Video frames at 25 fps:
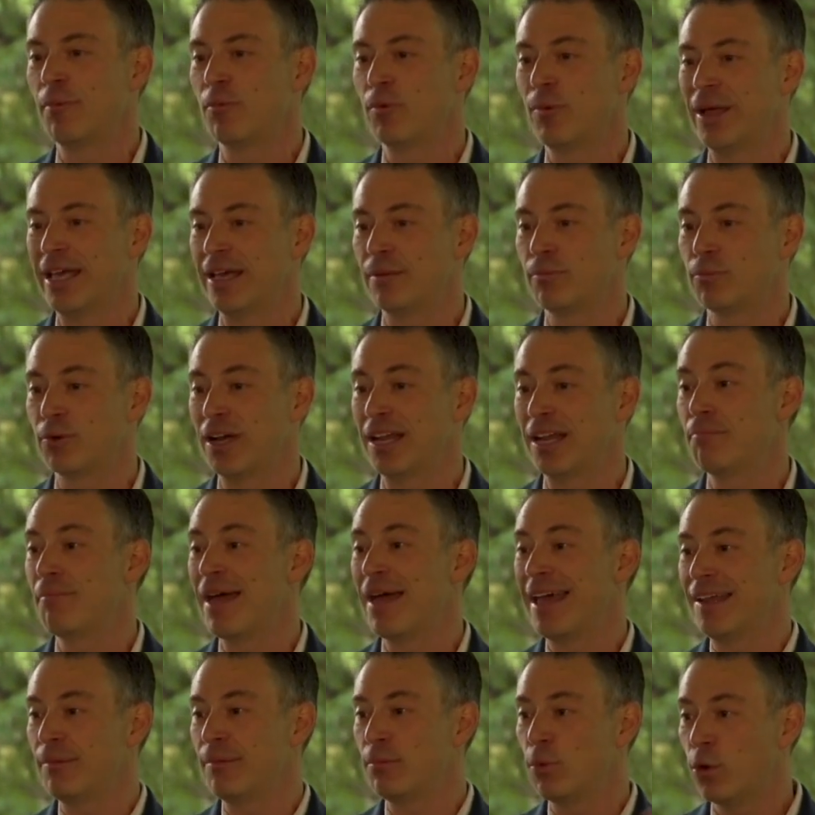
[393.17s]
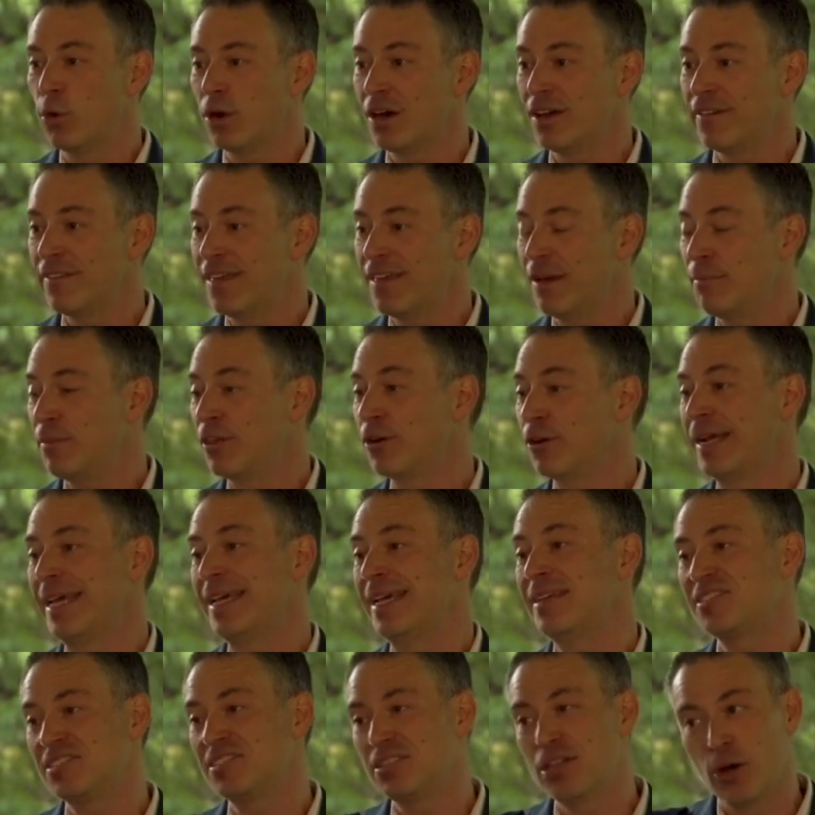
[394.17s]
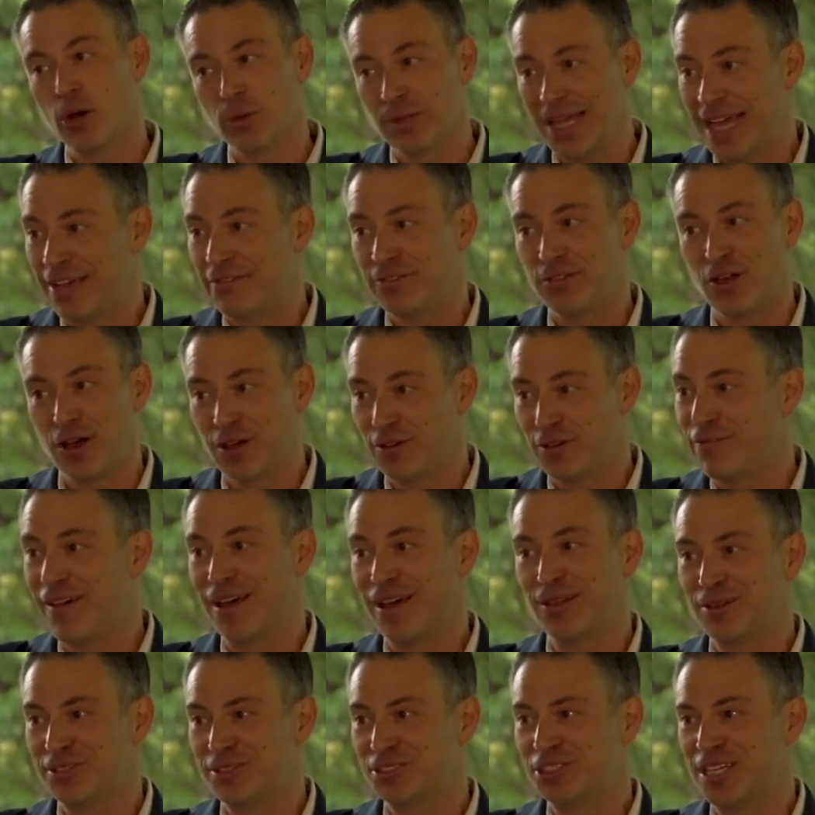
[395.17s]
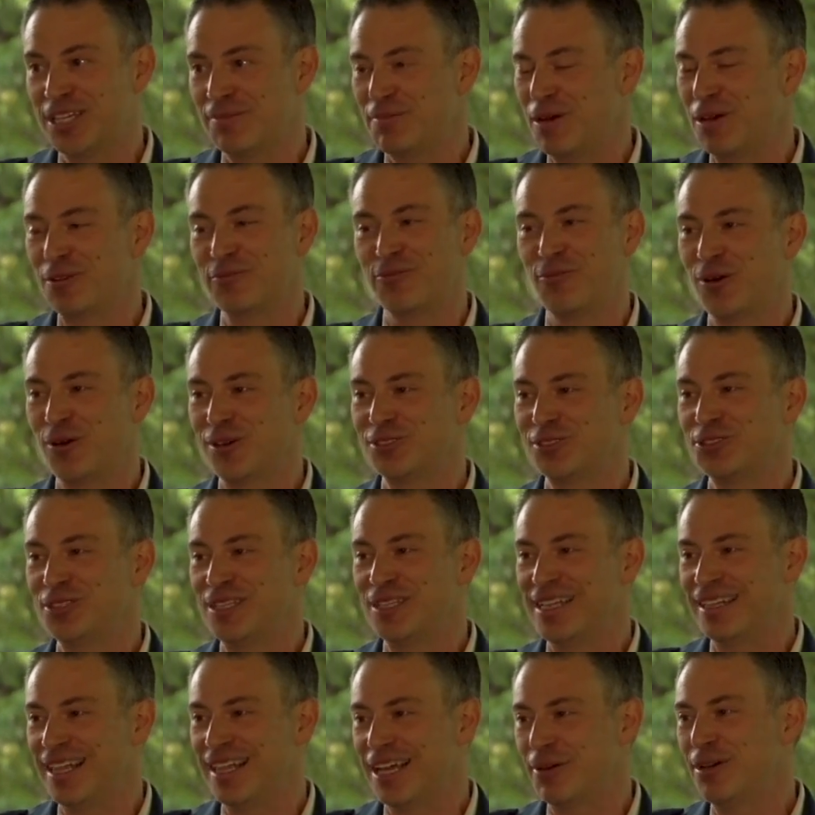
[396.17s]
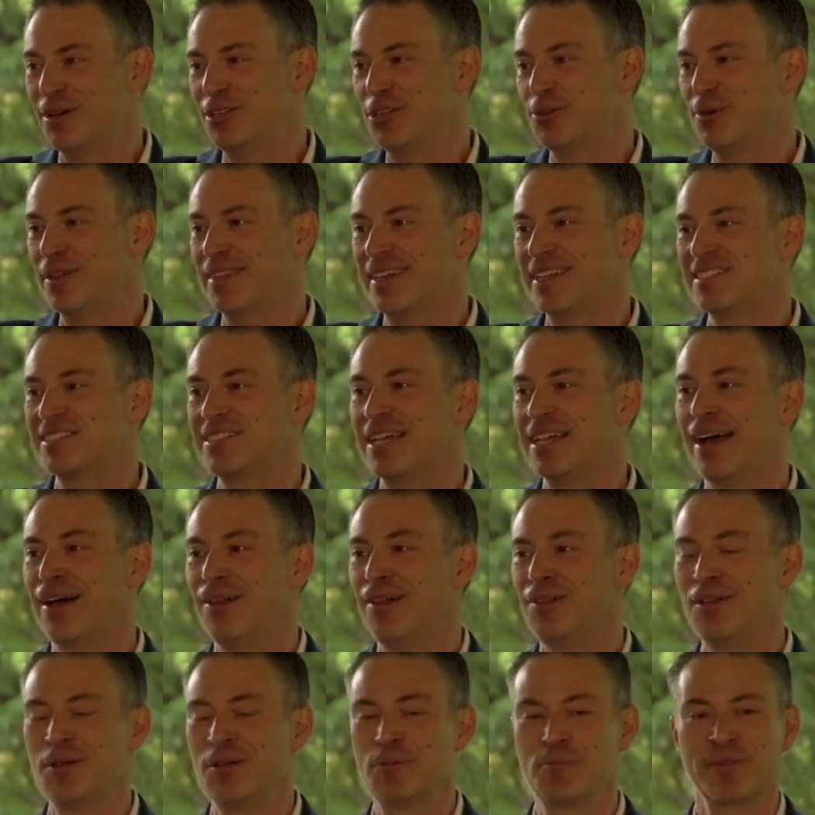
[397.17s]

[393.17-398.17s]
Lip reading: We can bring many more of them. There is no lifelong fellowship, unfortunately, like we do with Excel.